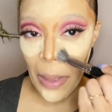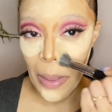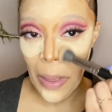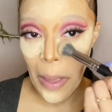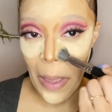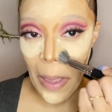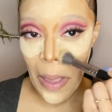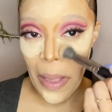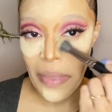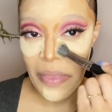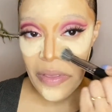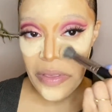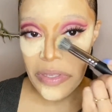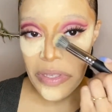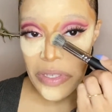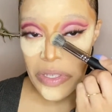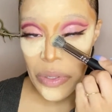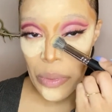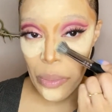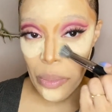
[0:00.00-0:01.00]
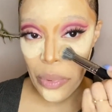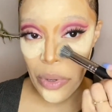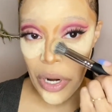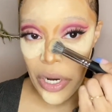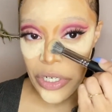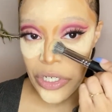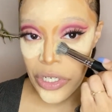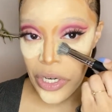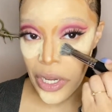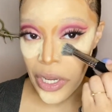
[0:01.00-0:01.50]
And this is the
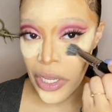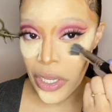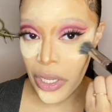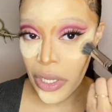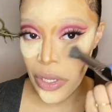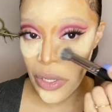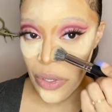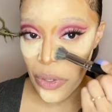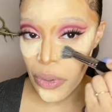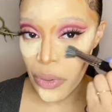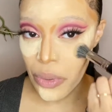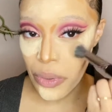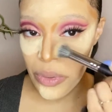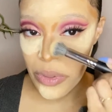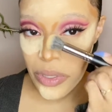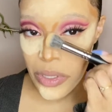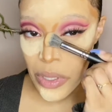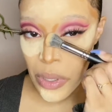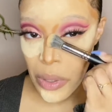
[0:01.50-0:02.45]
brush I use